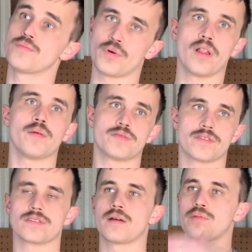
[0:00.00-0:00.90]
pull-ups, for
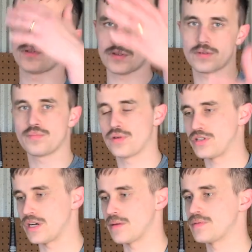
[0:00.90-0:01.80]
example, do some
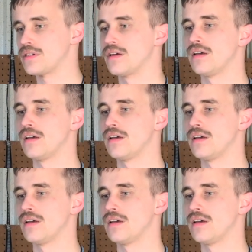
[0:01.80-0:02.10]
push-ups,